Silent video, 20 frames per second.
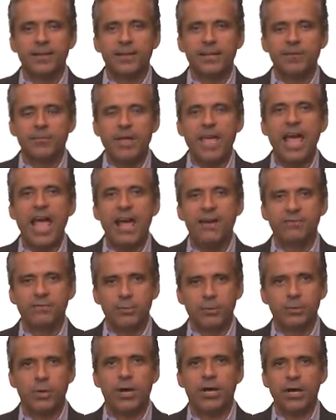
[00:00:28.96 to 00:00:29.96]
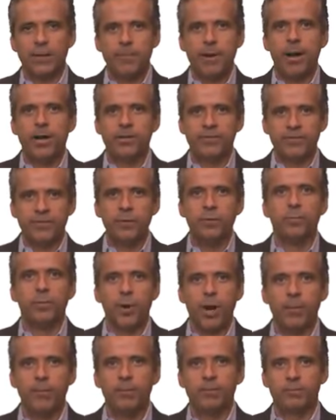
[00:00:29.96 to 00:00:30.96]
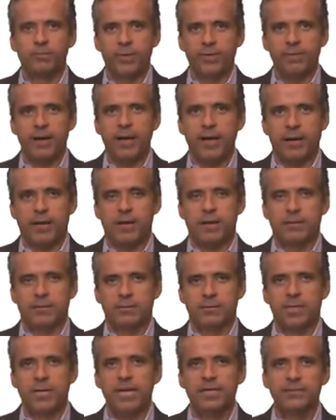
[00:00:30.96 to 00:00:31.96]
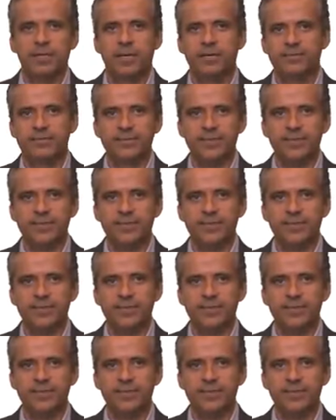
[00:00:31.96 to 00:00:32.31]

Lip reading: we have to talk about a few problems with IRR, okay? There are